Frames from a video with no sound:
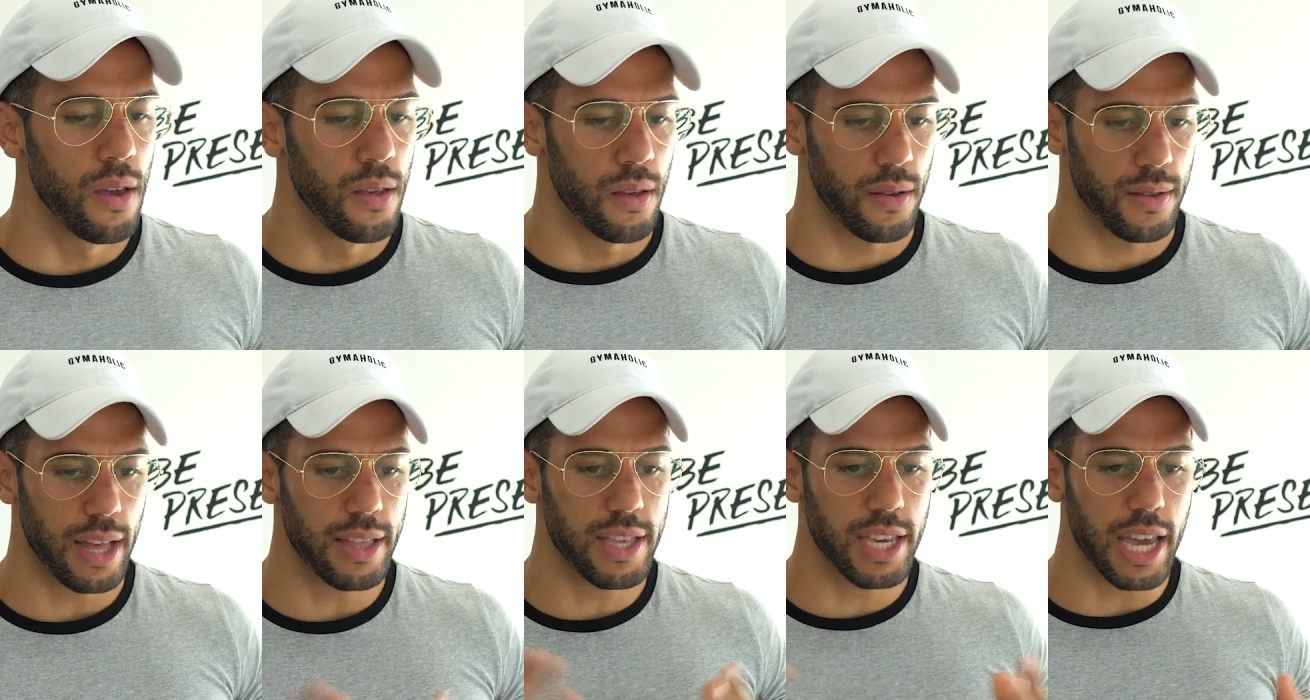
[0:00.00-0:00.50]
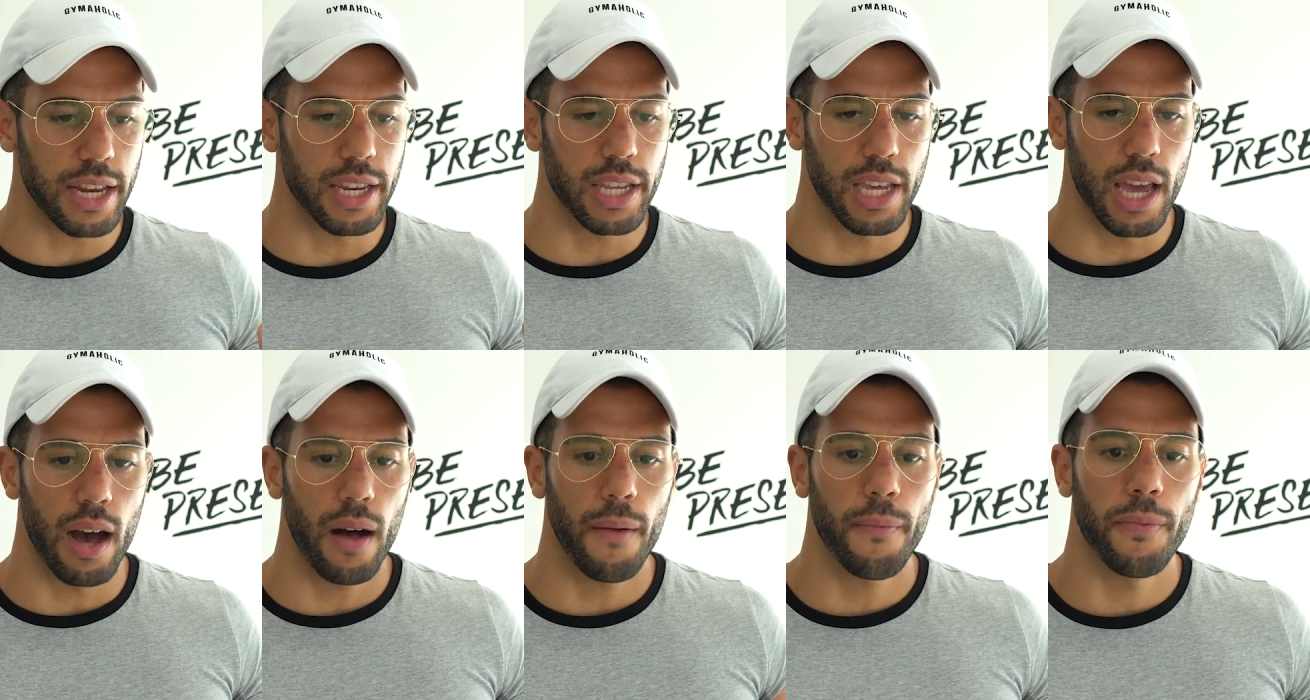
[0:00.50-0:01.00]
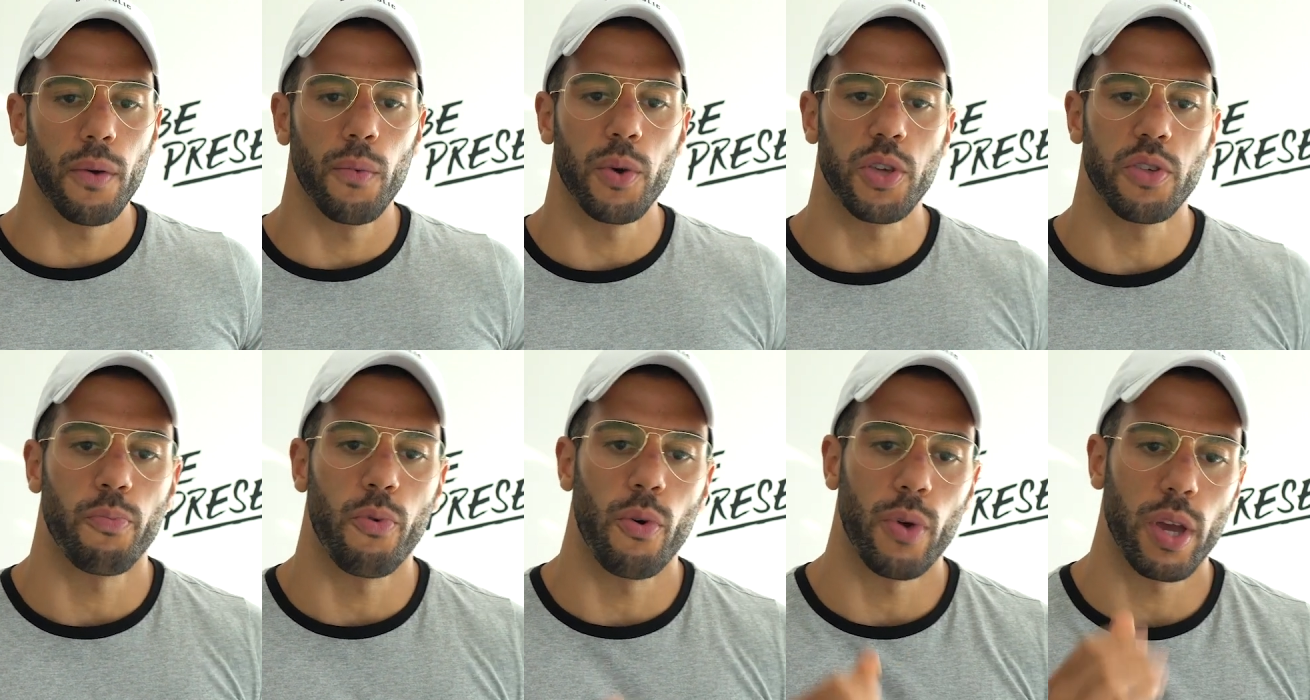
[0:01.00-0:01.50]
So that's the idea.
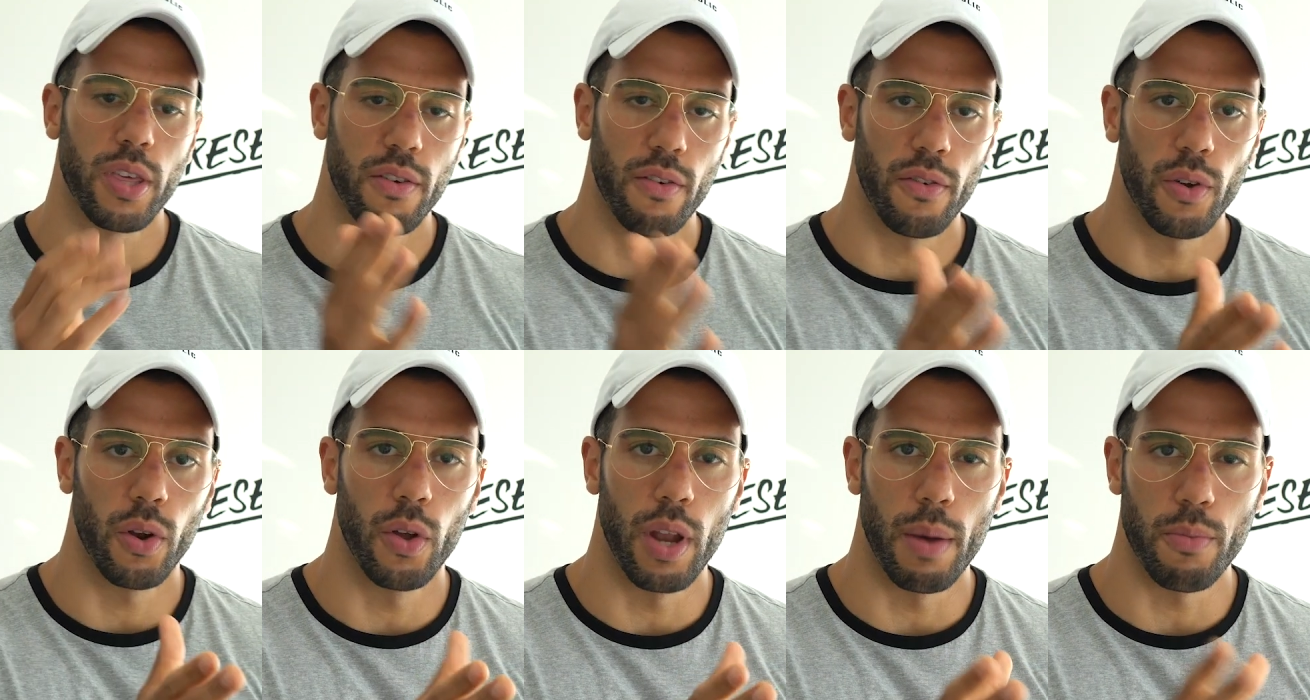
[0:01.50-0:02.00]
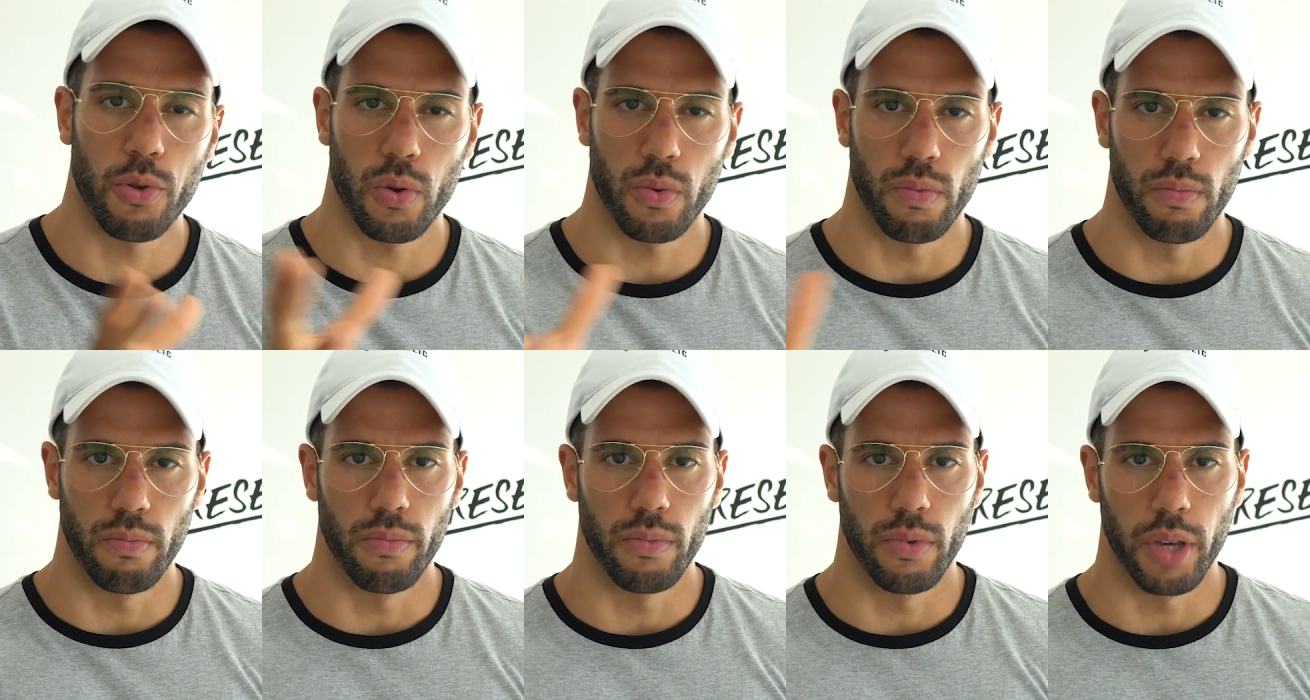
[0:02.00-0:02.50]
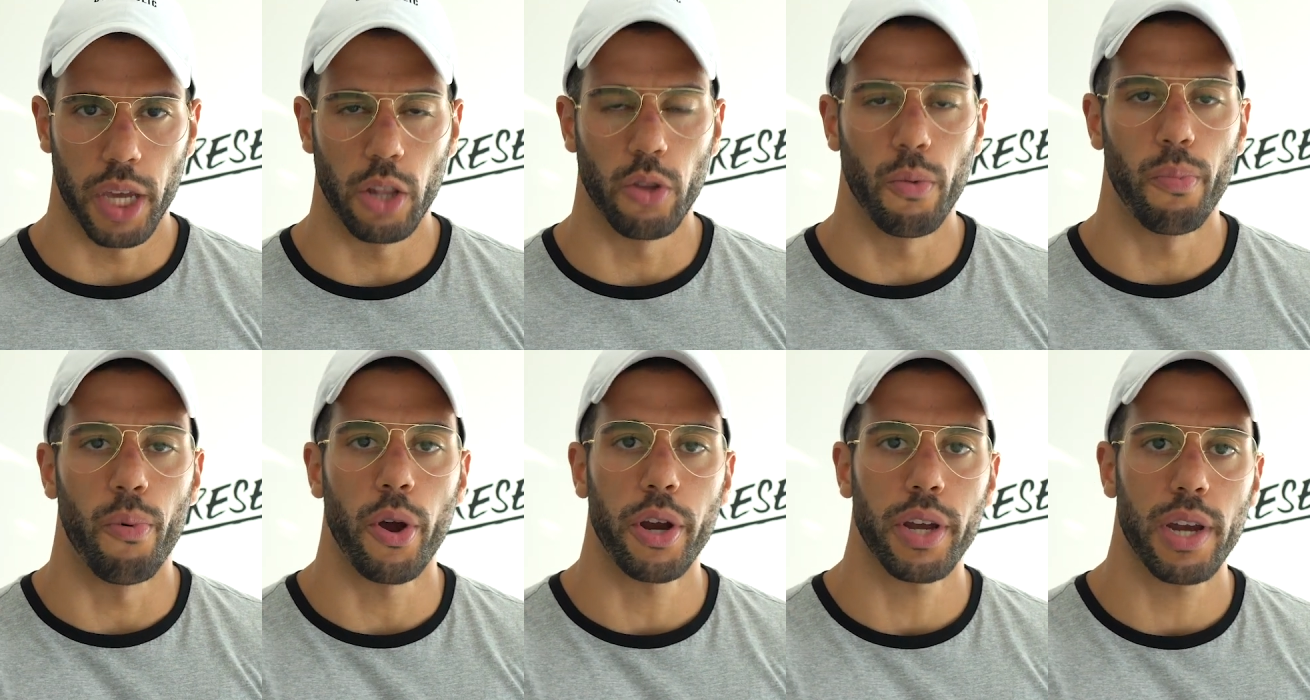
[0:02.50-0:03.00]
With progressive overload, I'm sure you get
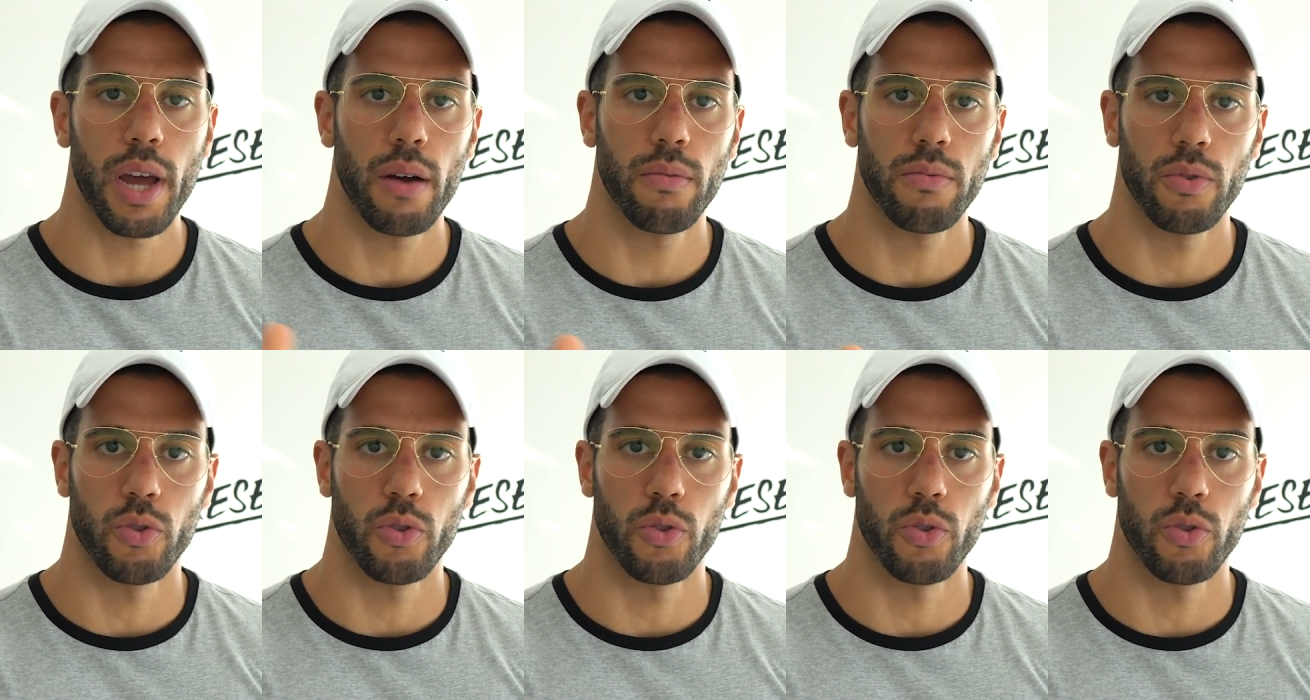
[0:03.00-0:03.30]
the point now.